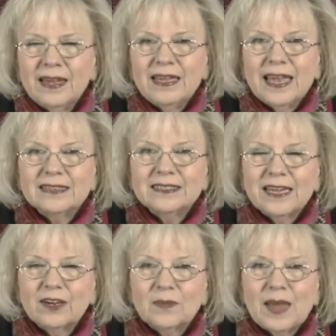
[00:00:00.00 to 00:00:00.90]
He had to
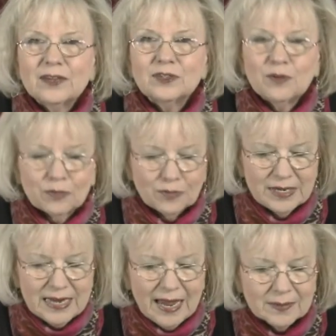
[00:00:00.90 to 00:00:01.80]
take her back 2 or
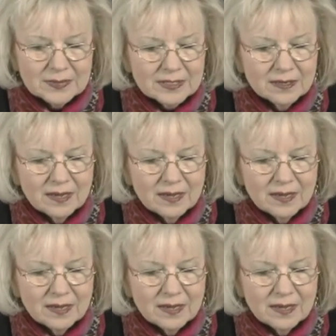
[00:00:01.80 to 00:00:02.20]
3 times.